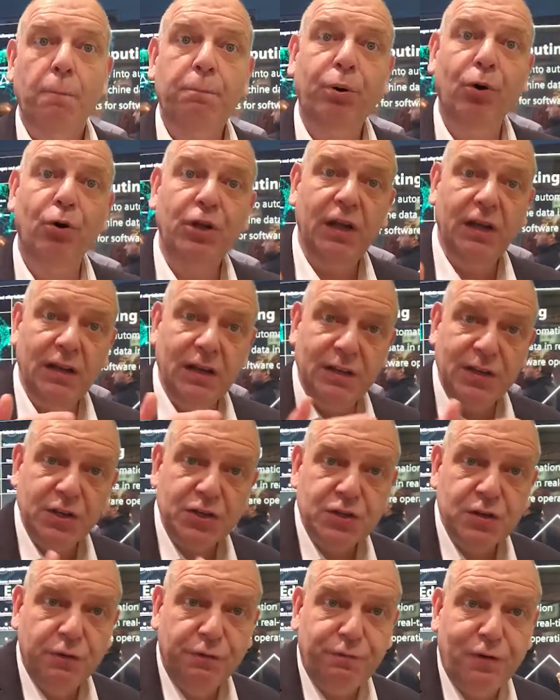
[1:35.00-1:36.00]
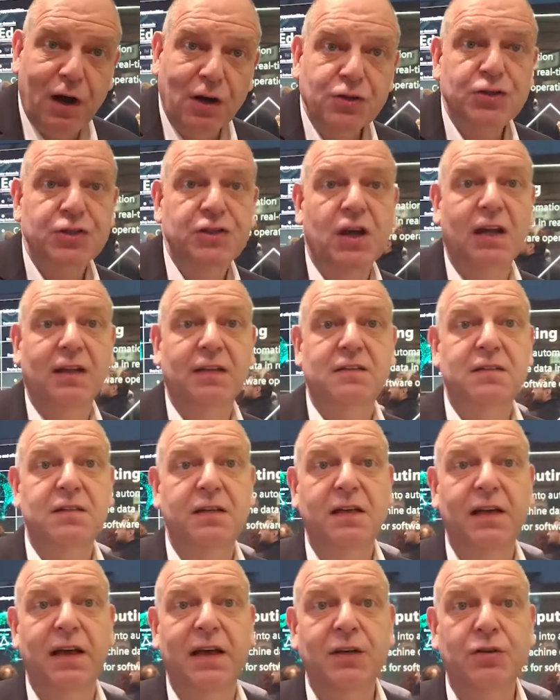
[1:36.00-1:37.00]
putting additional
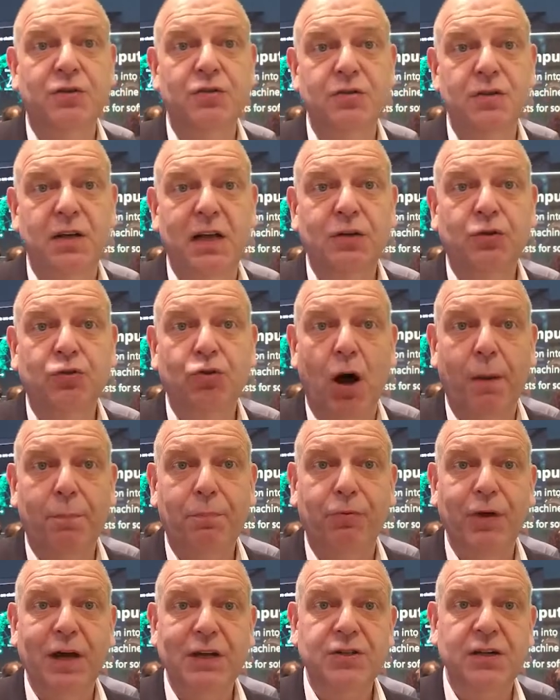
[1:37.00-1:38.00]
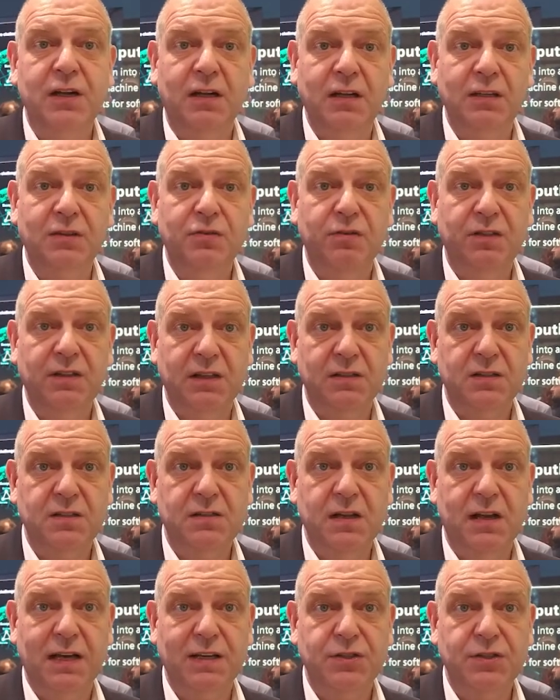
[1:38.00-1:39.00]
functionality into, into operation and into the
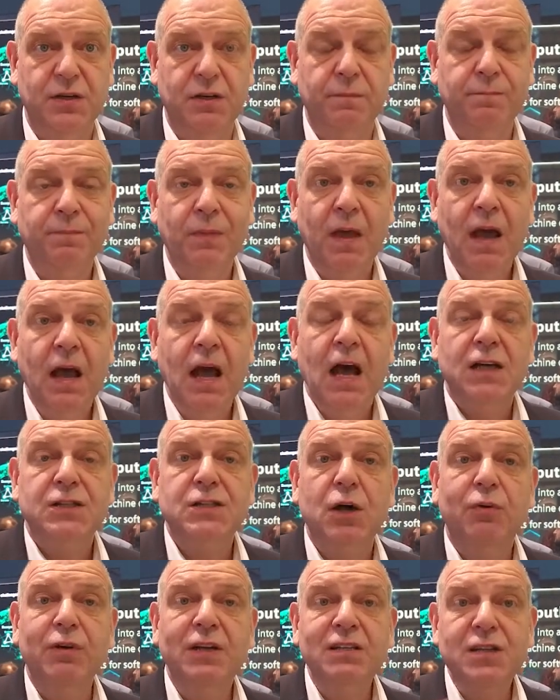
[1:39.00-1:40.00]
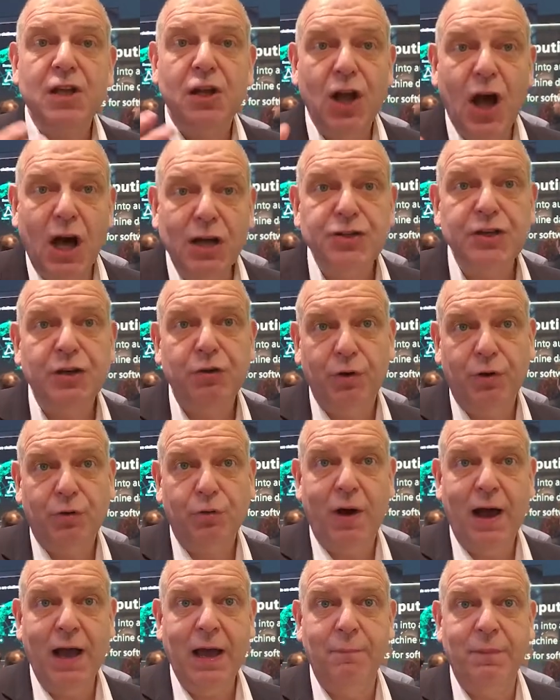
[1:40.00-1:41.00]
installation. So it is a logic
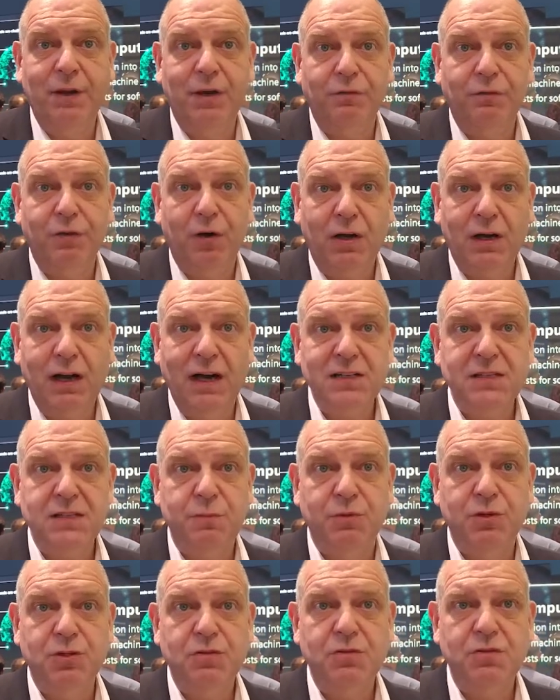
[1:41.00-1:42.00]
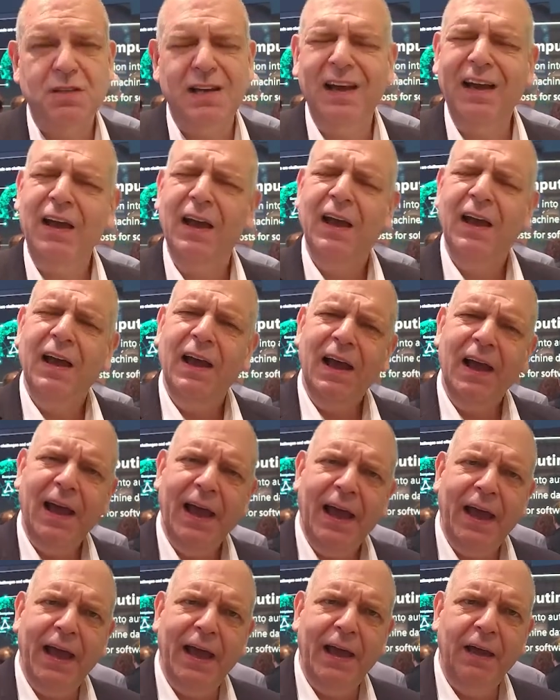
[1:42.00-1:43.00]
requirement of our customers to say,
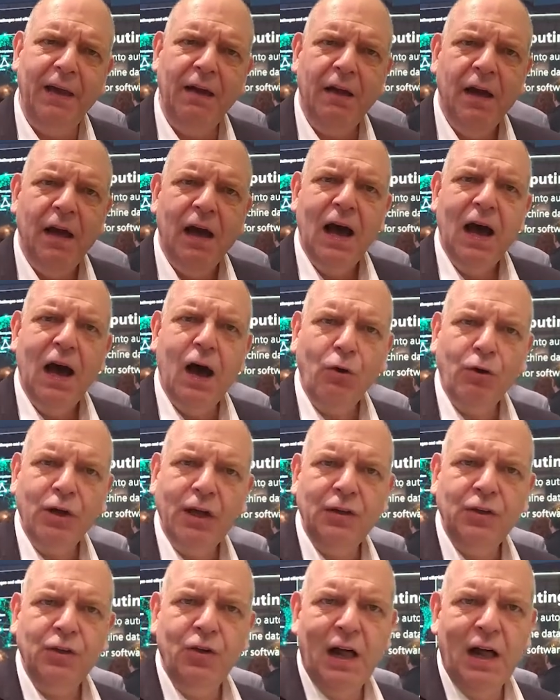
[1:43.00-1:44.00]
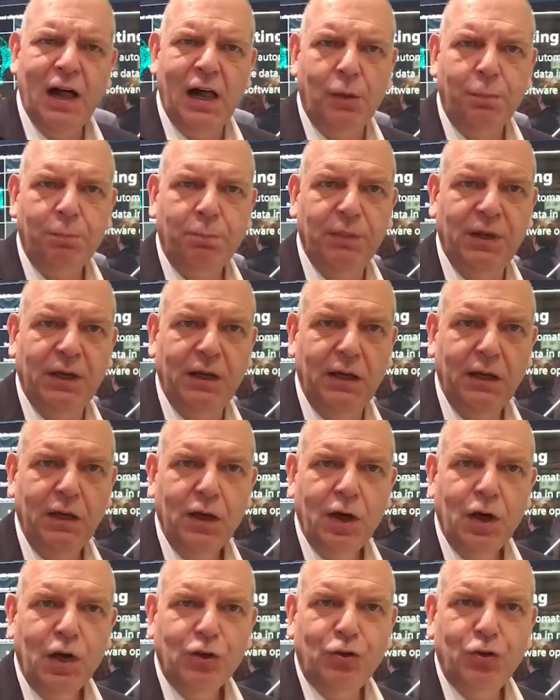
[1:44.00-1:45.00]
hey, how can you help me
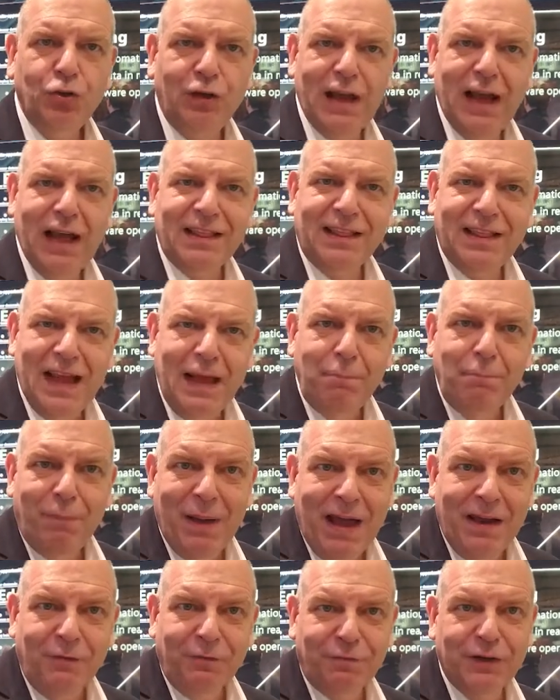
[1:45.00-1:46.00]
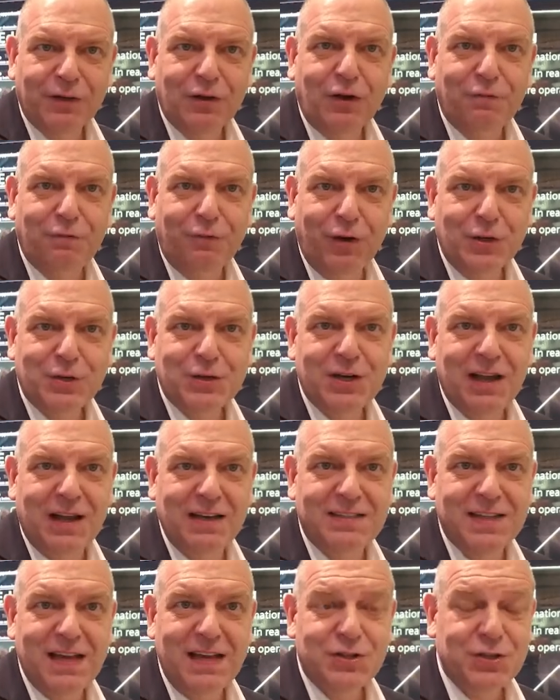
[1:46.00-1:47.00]
to get that benefit of
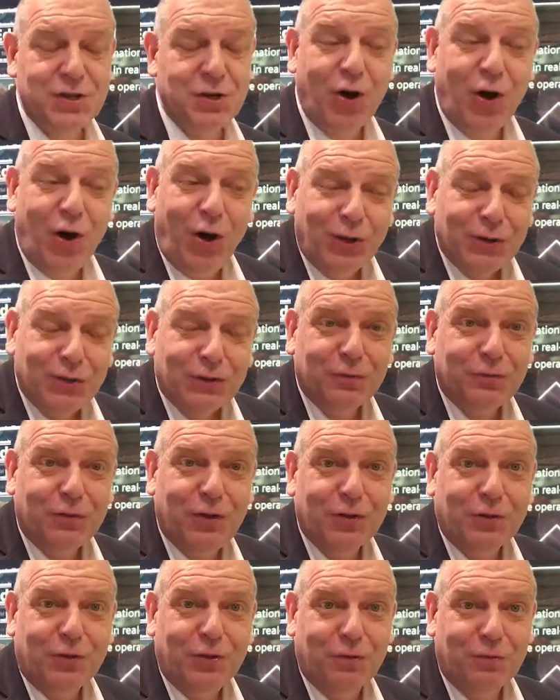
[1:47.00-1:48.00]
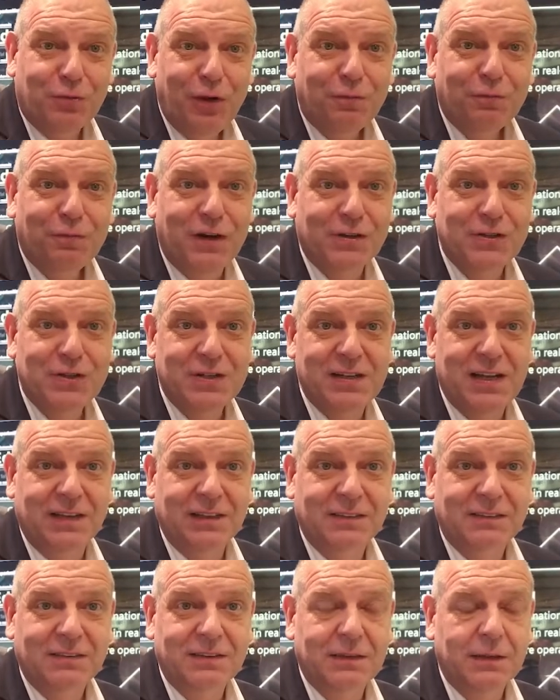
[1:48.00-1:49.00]
virtualization also for the control
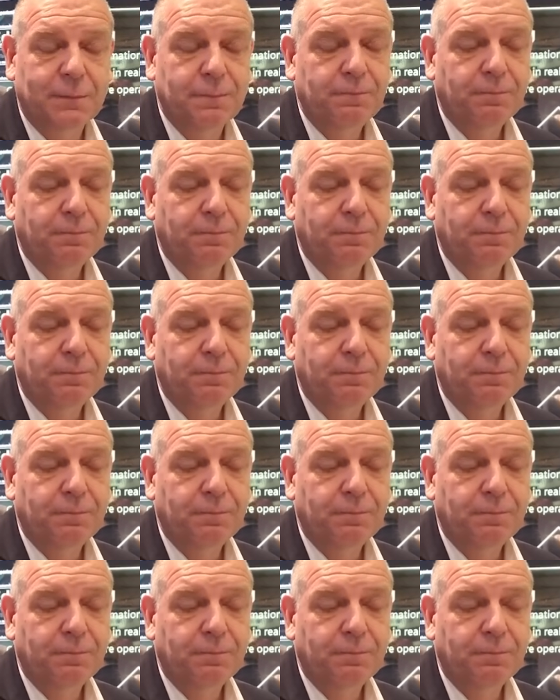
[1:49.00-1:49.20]
functionality?